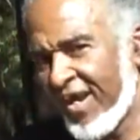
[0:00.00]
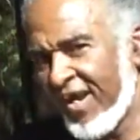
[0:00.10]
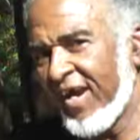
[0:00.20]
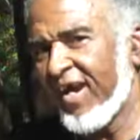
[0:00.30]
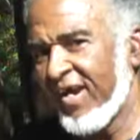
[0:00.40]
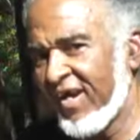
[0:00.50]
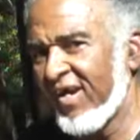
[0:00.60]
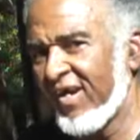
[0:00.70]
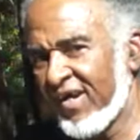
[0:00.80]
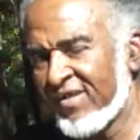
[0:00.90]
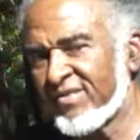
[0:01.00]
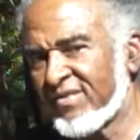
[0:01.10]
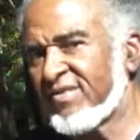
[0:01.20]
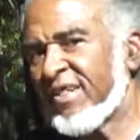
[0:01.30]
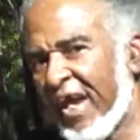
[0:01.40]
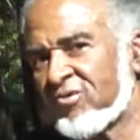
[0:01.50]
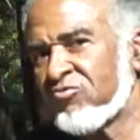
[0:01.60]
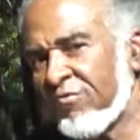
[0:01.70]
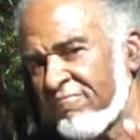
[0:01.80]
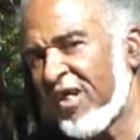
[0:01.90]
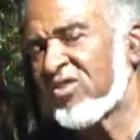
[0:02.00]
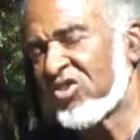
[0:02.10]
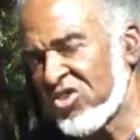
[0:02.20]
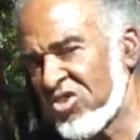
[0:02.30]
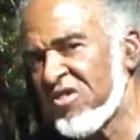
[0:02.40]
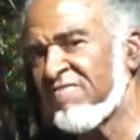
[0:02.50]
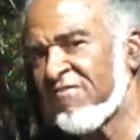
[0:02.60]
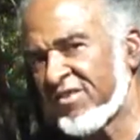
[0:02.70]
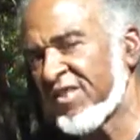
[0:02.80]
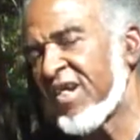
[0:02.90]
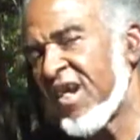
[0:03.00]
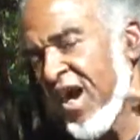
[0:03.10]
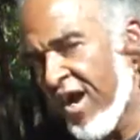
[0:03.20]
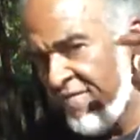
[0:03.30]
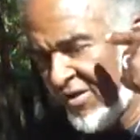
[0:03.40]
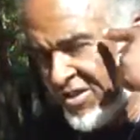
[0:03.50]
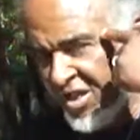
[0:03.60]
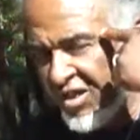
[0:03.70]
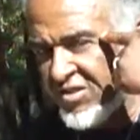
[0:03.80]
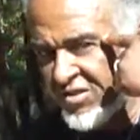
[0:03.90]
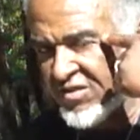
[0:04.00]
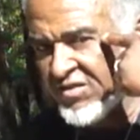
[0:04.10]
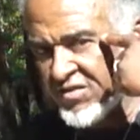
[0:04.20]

That's what makes the difference. I'm intelligent.